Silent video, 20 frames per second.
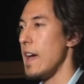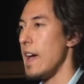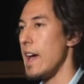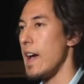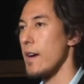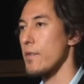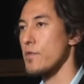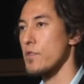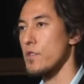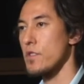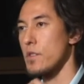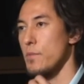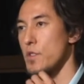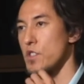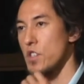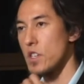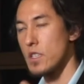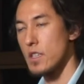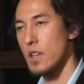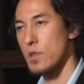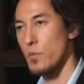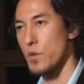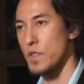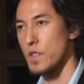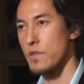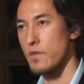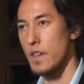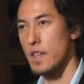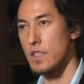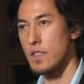After the machine gun was
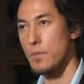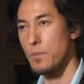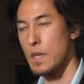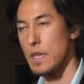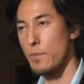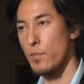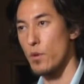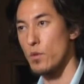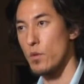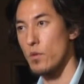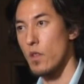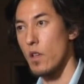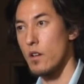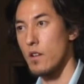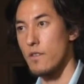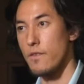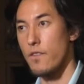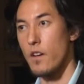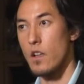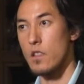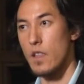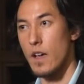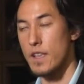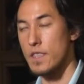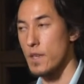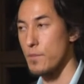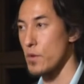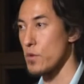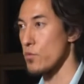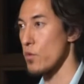invented, people no longer fought
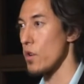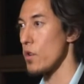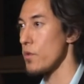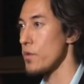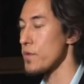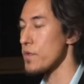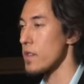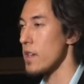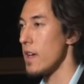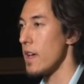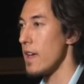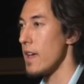lined up in rows.